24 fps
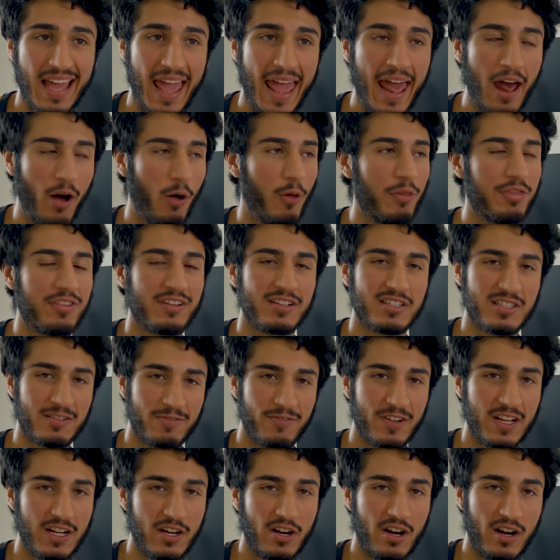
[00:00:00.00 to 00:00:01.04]
health
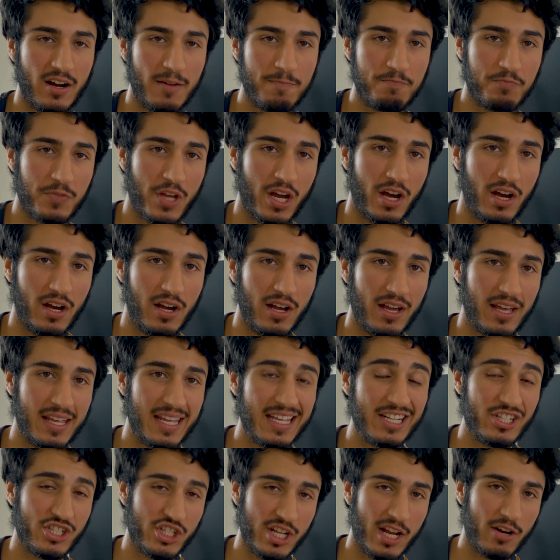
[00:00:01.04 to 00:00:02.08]
sphere
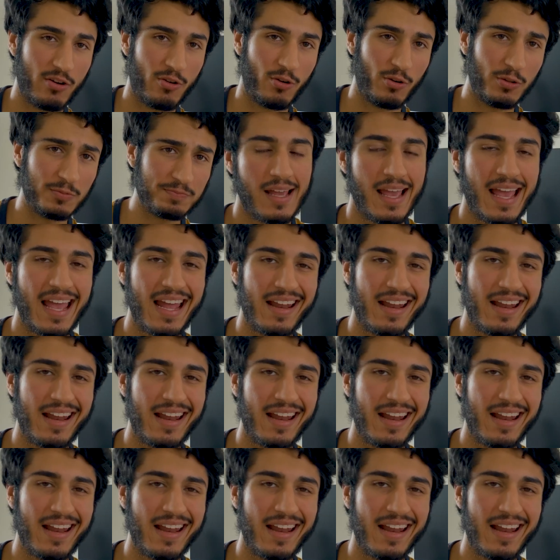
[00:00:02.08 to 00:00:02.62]
in general.